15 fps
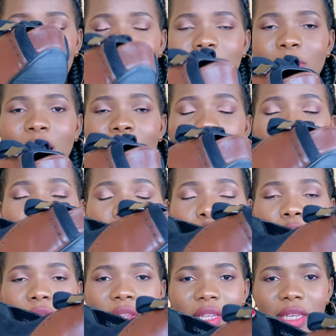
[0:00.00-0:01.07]
time I
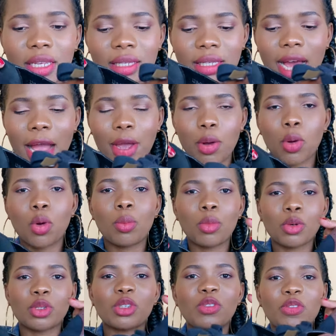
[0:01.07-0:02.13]
wore these, I
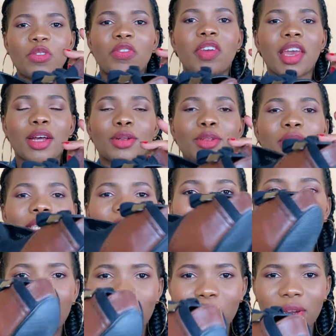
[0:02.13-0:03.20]
almost fell
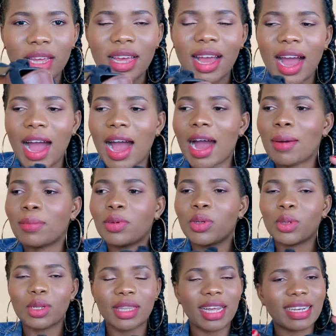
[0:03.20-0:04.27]
down. I'm
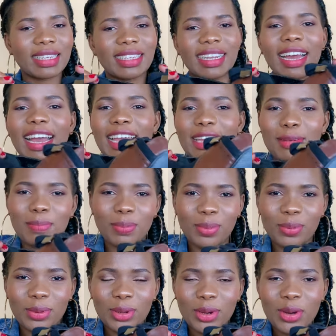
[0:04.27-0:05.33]
not that type
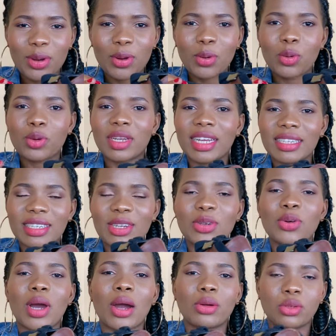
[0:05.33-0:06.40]
who doesn't
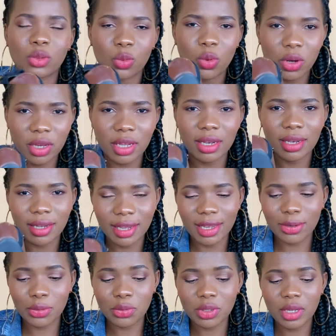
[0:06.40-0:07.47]
know how to walk in
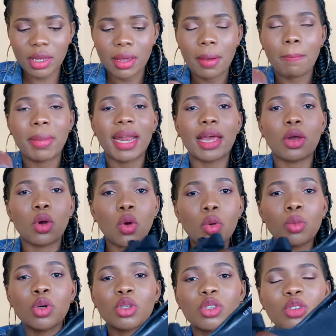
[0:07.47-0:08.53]
heels, but I
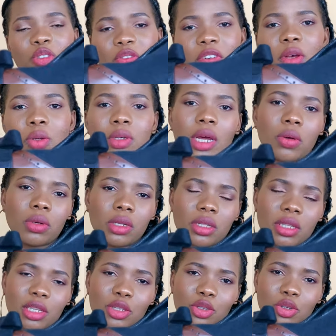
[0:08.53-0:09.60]
almost fell down in
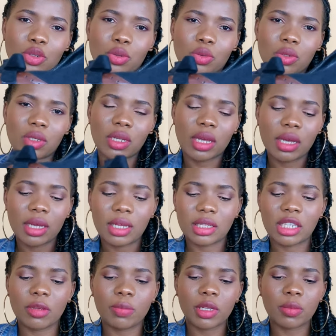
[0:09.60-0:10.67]
these shoes
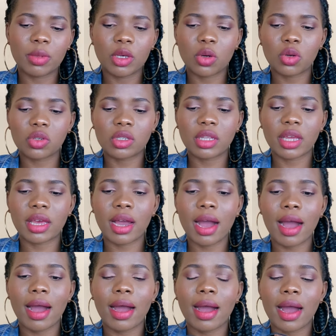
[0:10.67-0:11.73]
simply because they
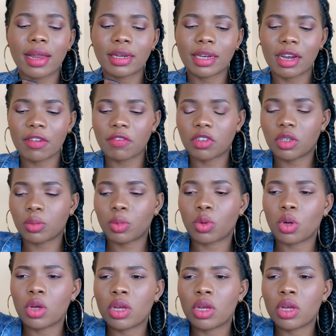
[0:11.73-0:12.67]
are uncomfortable.